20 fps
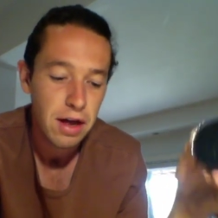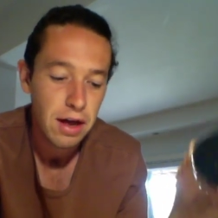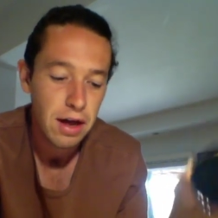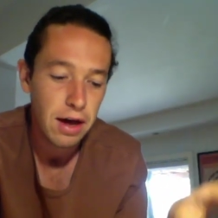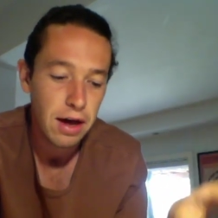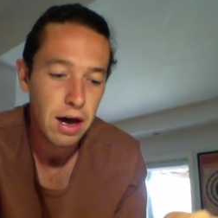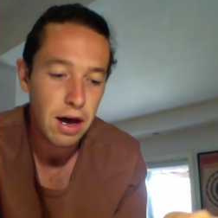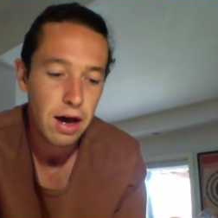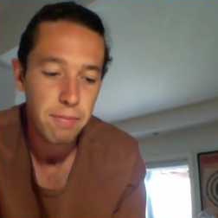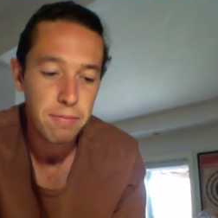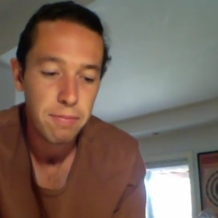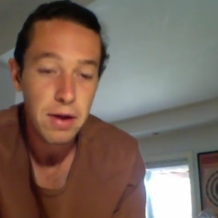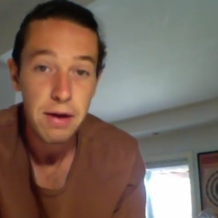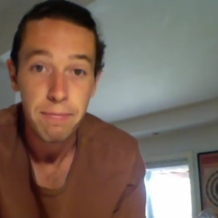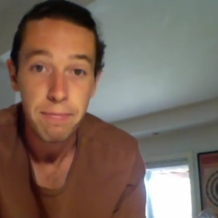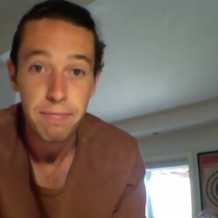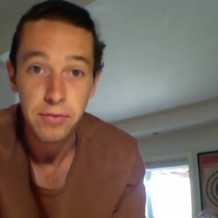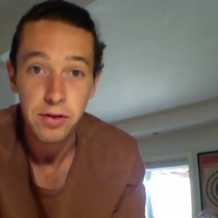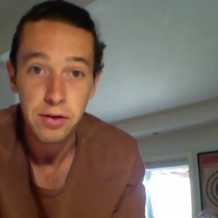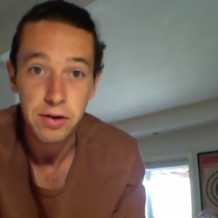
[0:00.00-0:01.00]

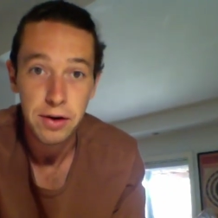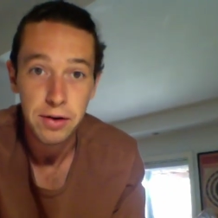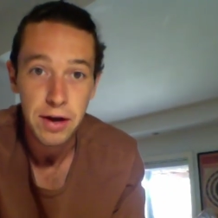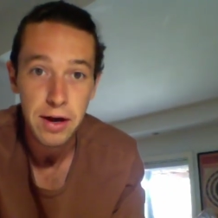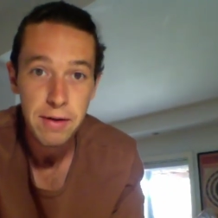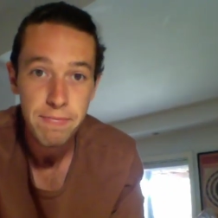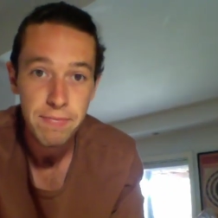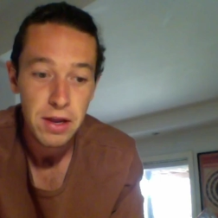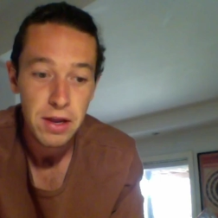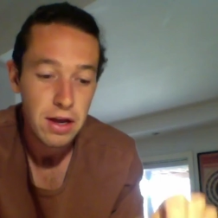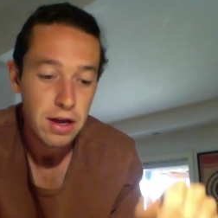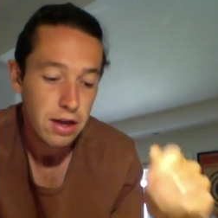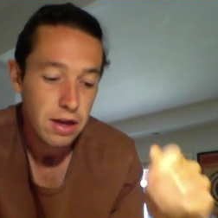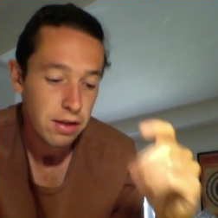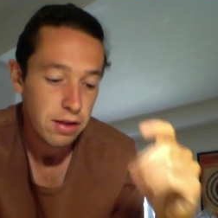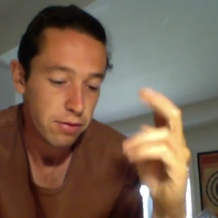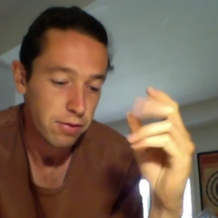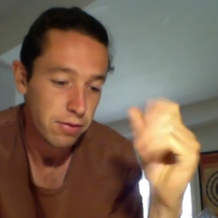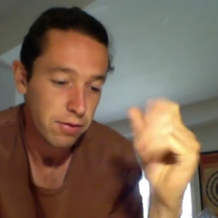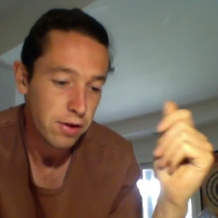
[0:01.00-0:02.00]
Yeah, so anyway,
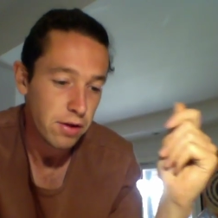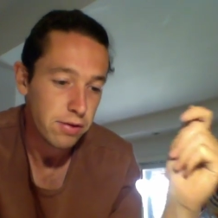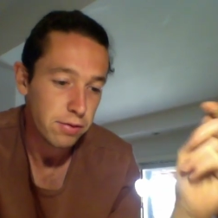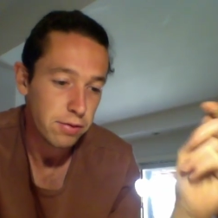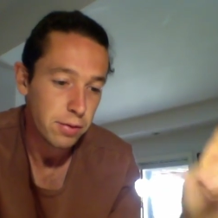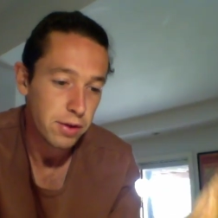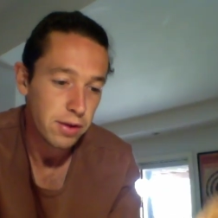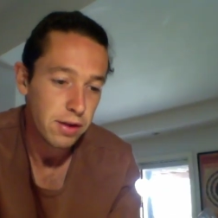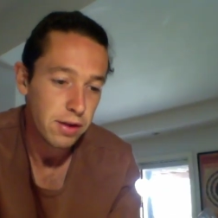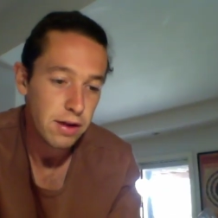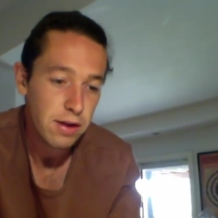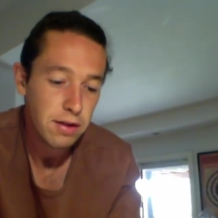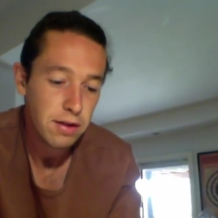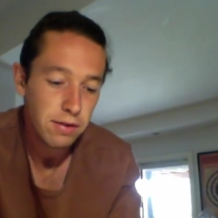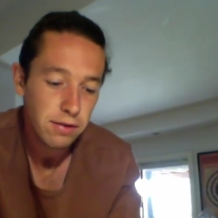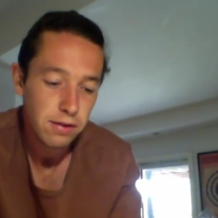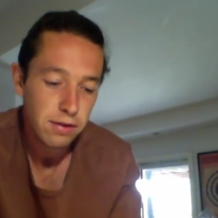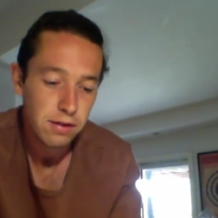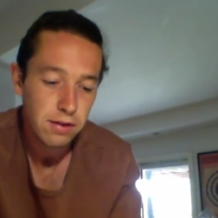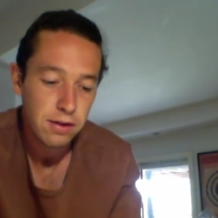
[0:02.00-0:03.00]
the results with
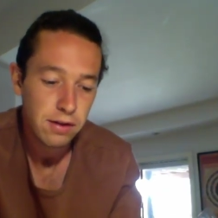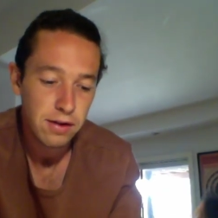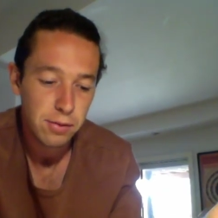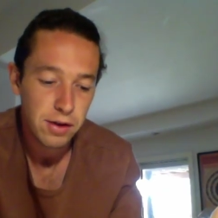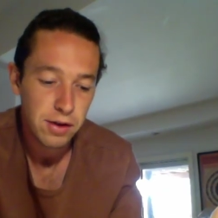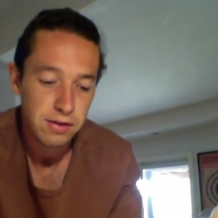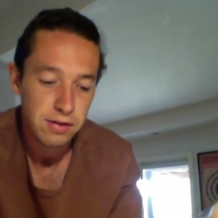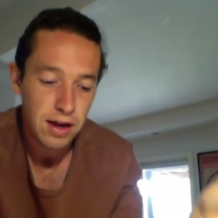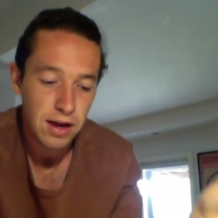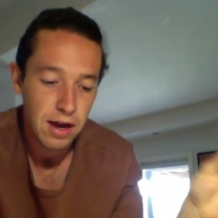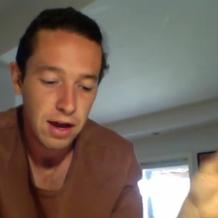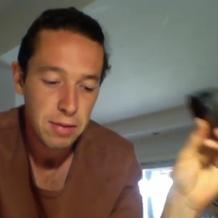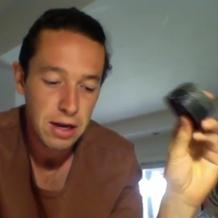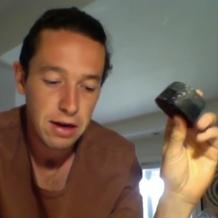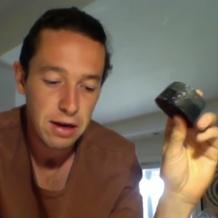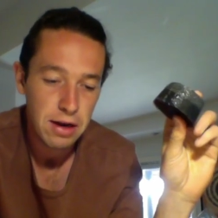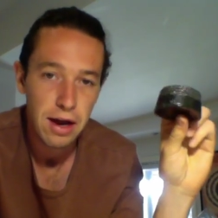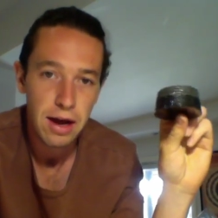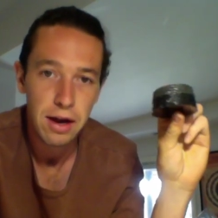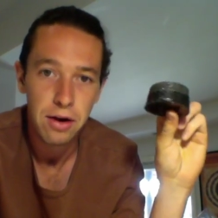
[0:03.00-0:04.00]
these ones came
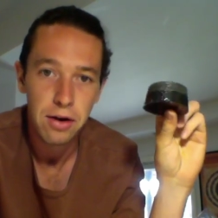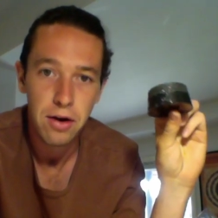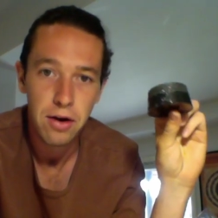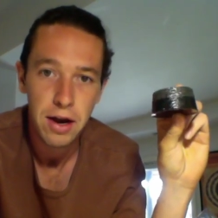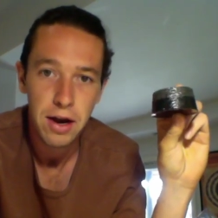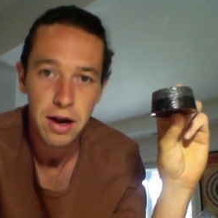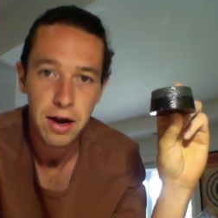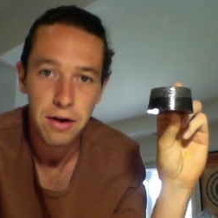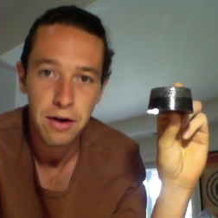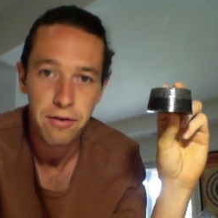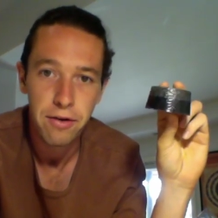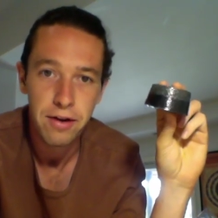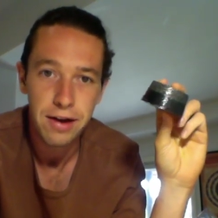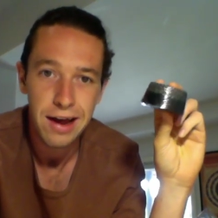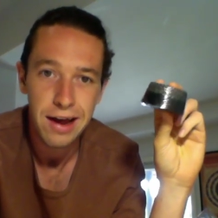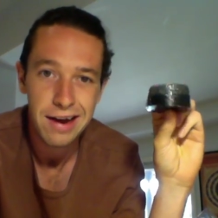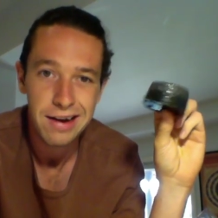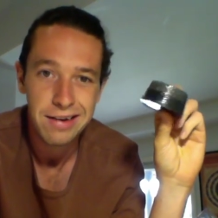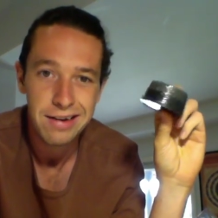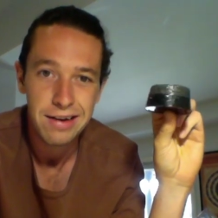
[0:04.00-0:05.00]
in at
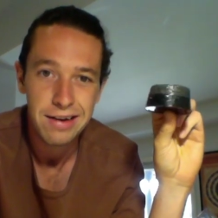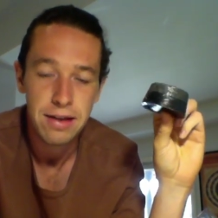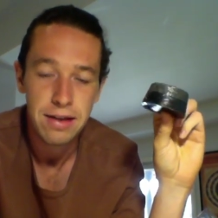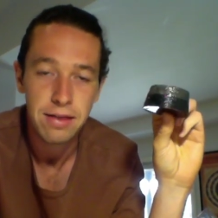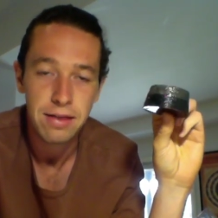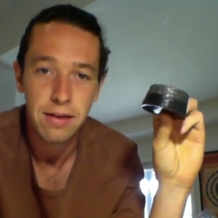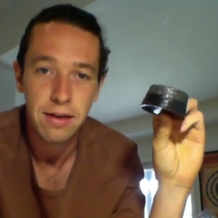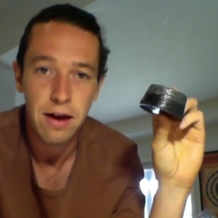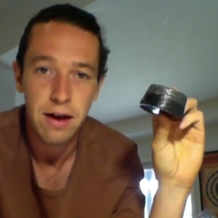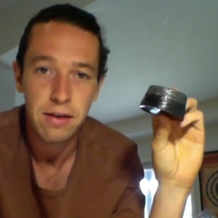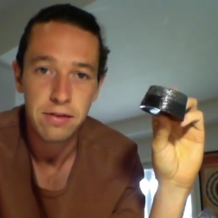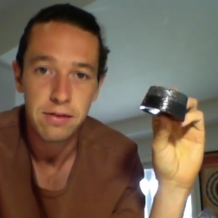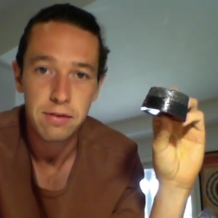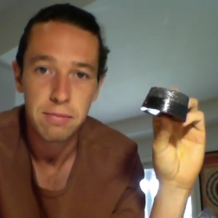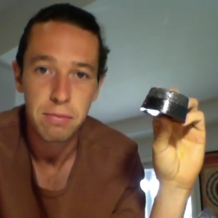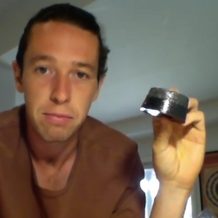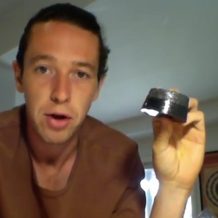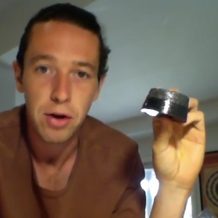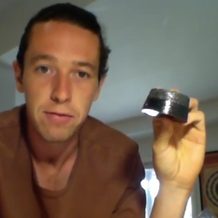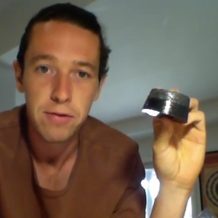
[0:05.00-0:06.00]

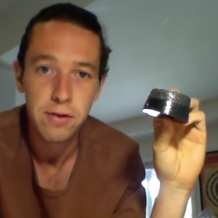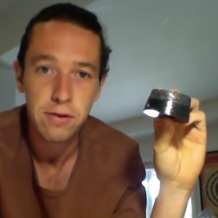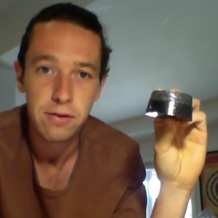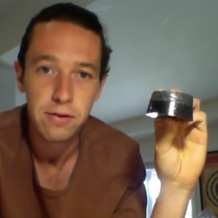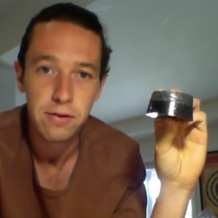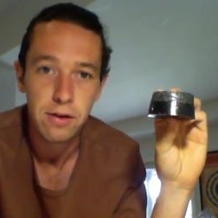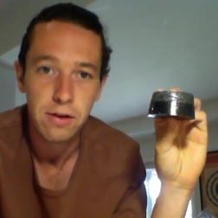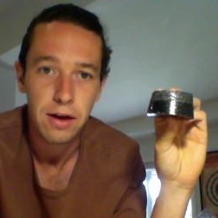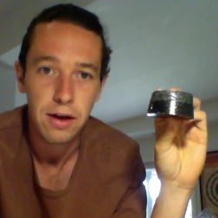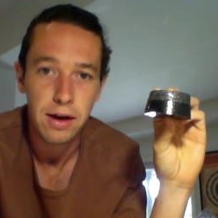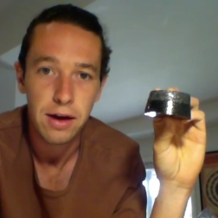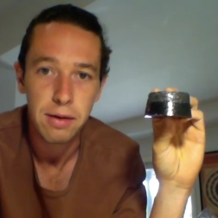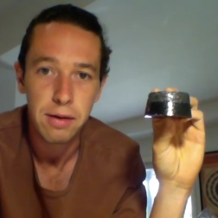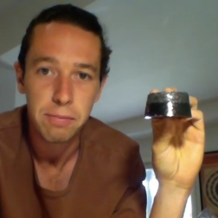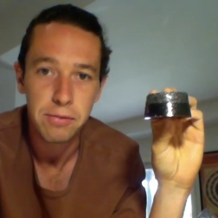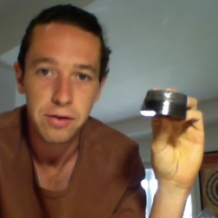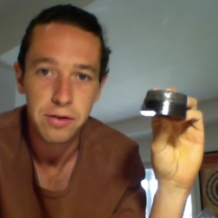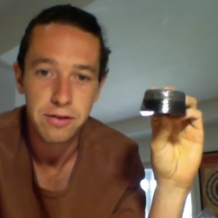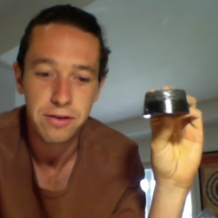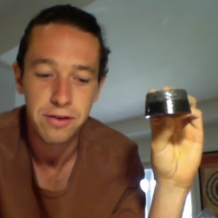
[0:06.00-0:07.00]
988,000 Bovis,
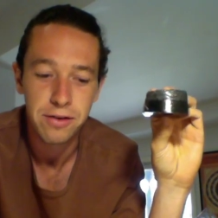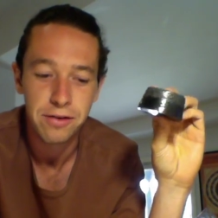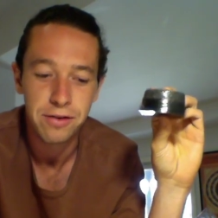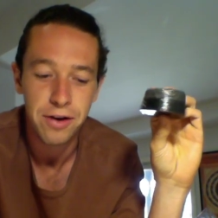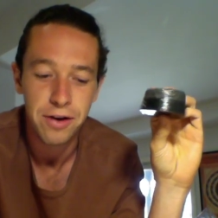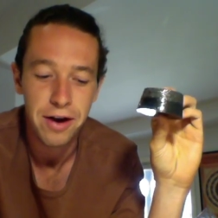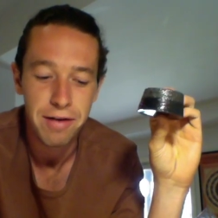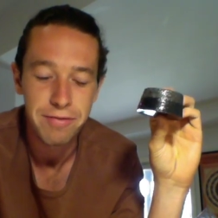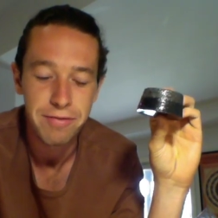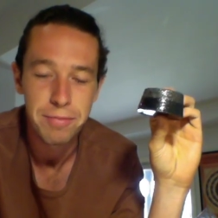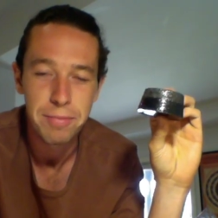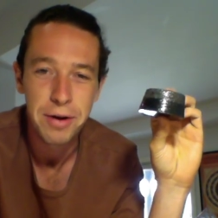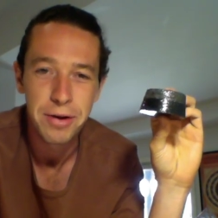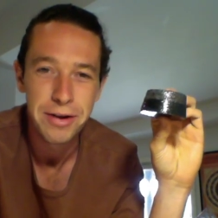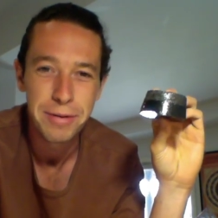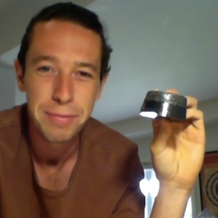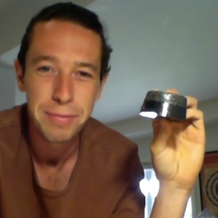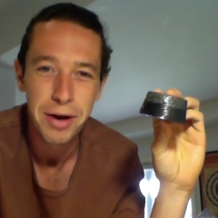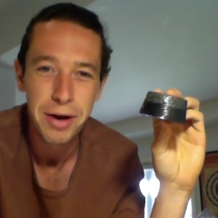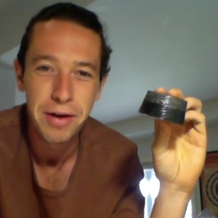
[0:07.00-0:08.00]
so just shy of
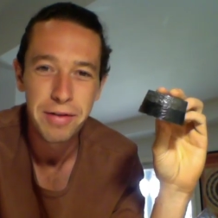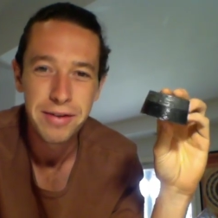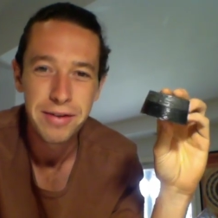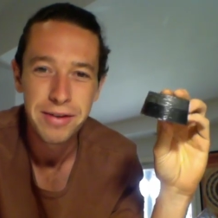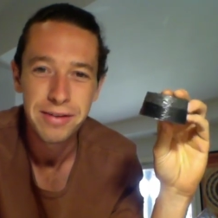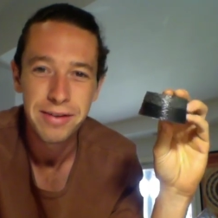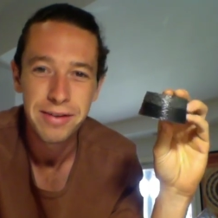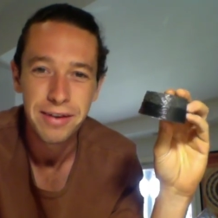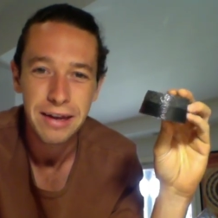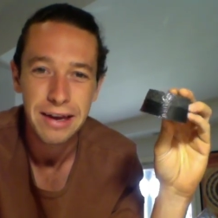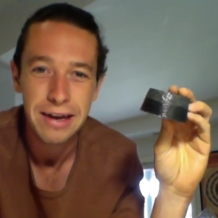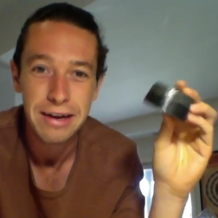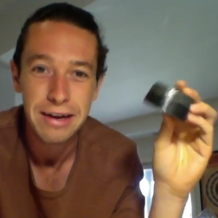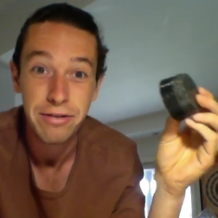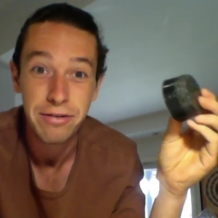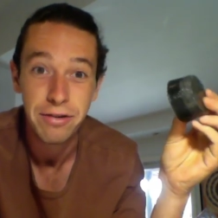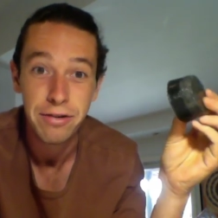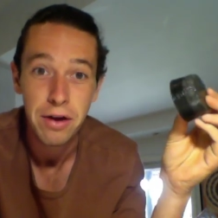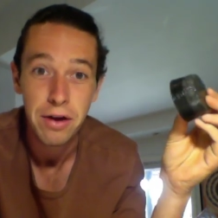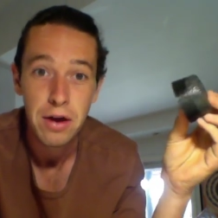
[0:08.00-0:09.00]
1,000,000 Bovis each,